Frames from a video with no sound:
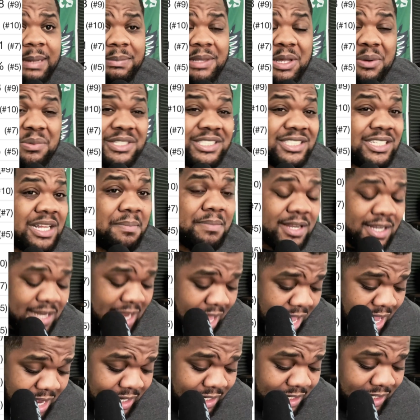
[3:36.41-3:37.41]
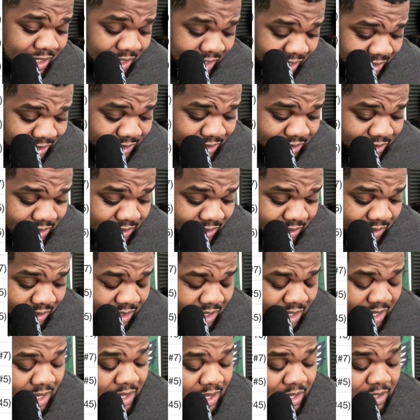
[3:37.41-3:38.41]
That was number 9 in the nation.
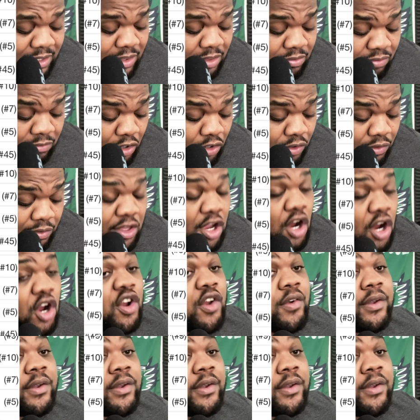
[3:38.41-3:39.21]
Third